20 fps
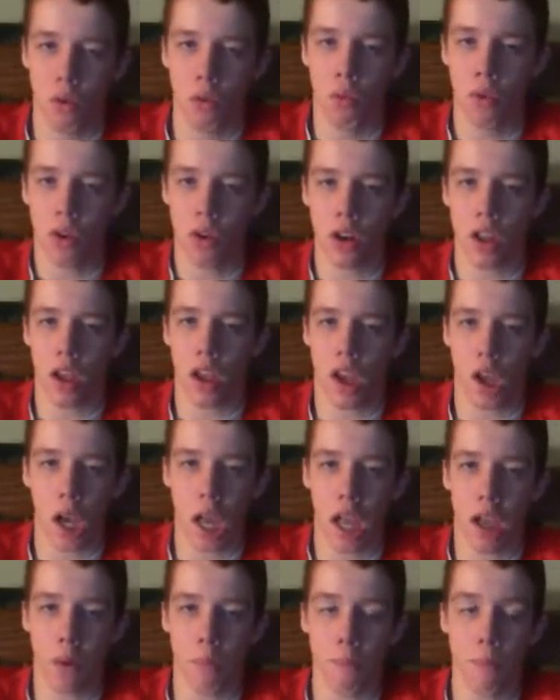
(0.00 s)
would
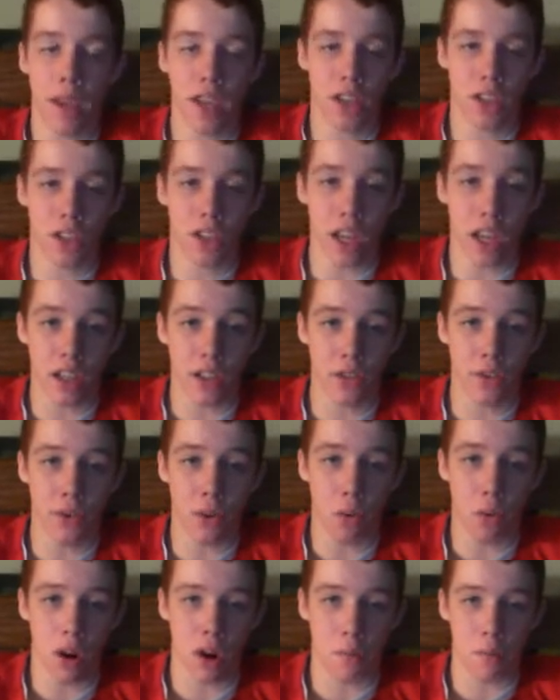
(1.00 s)
make sense
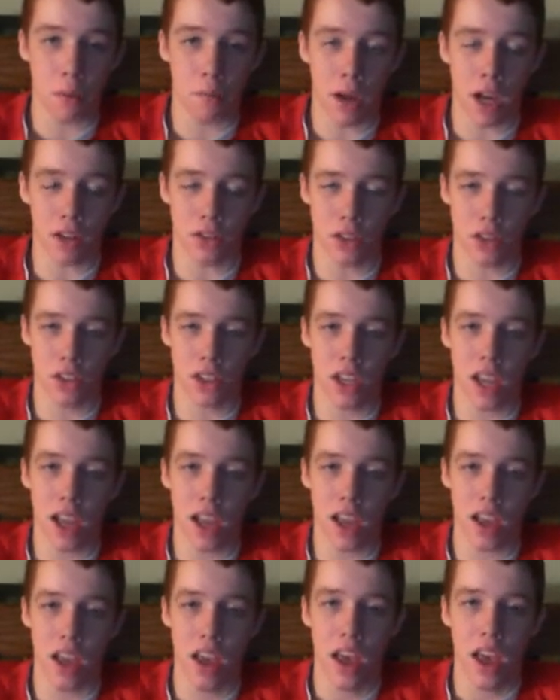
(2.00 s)
for what I'm about to
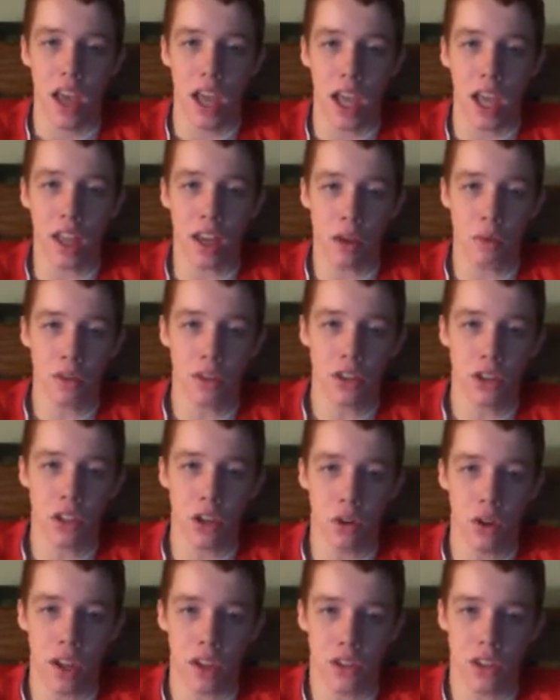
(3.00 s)
say, and it would
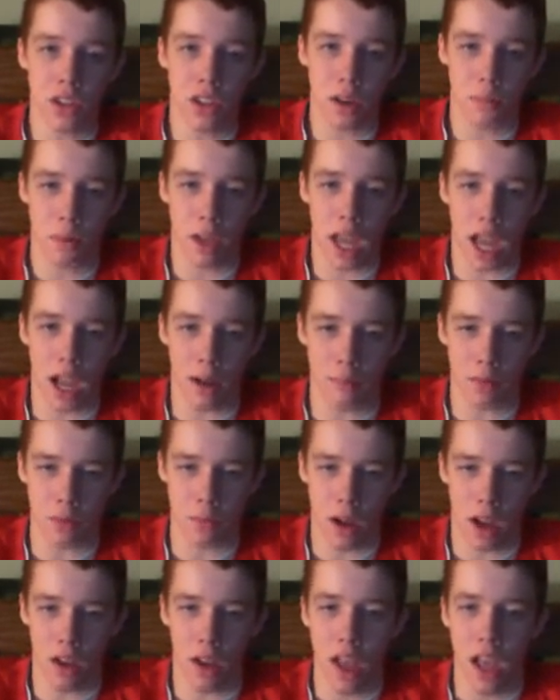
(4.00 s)
still get some cap
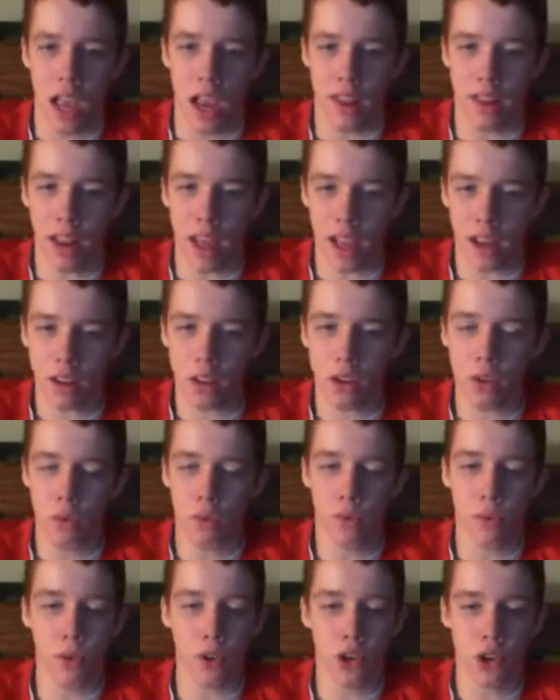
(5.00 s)
room out. And that you
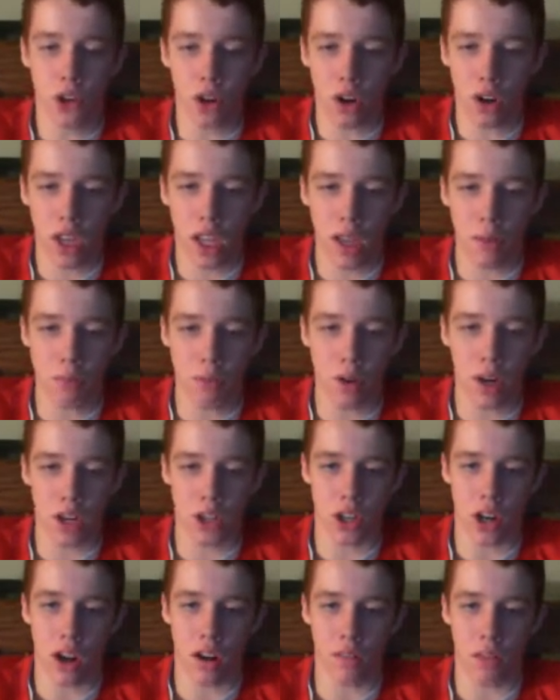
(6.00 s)
for sure keep
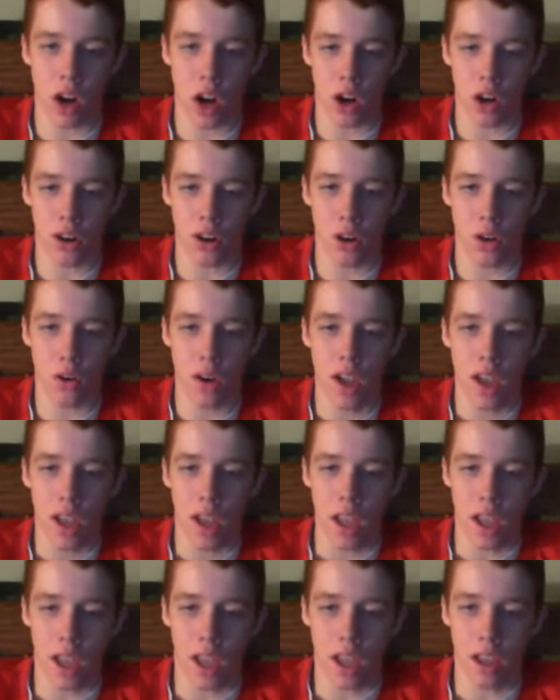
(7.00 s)
Rajon Rondo
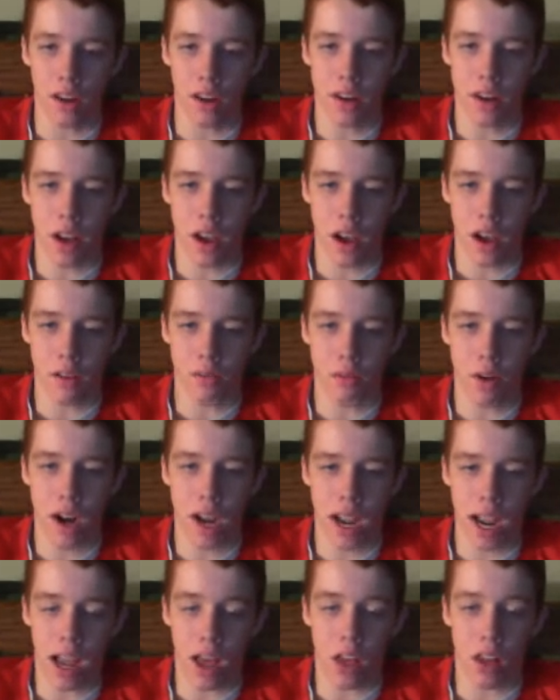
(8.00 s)
and uh,
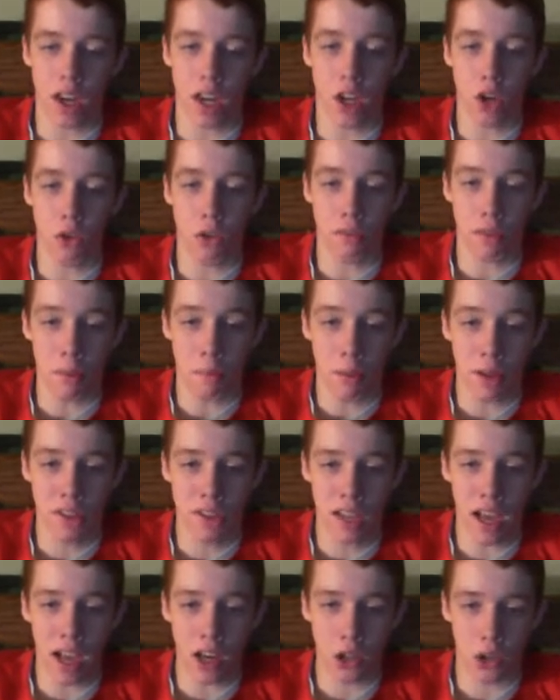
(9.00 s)
Ray Allen, and you have the
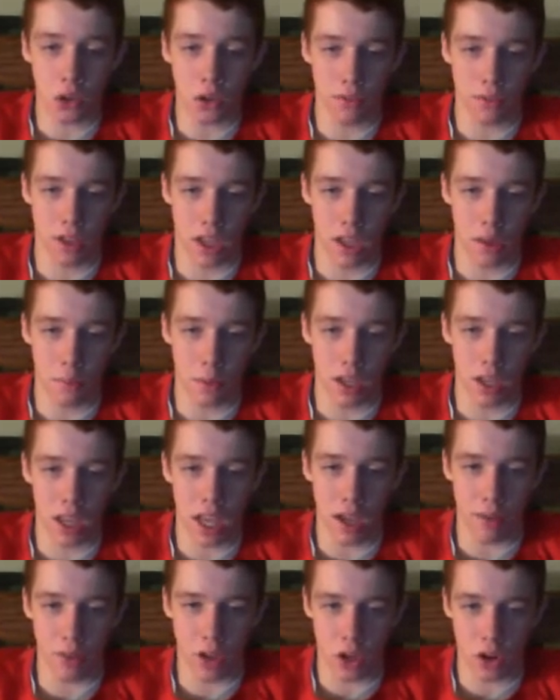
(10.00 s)
potential of keeping
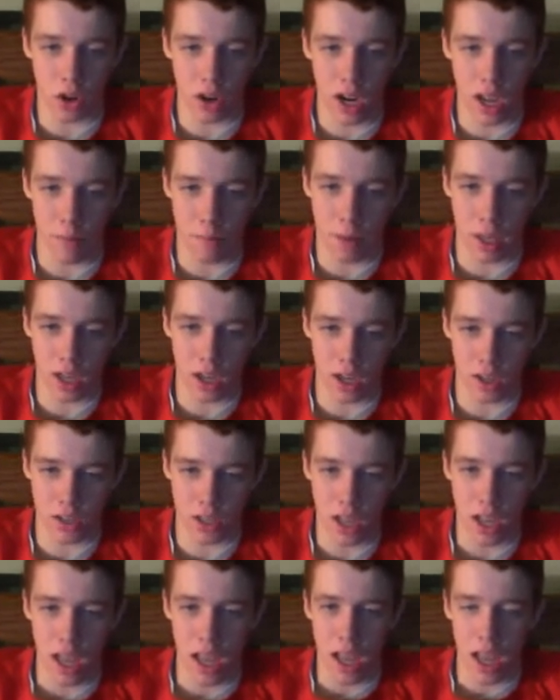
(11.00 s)
Kevin Garnett because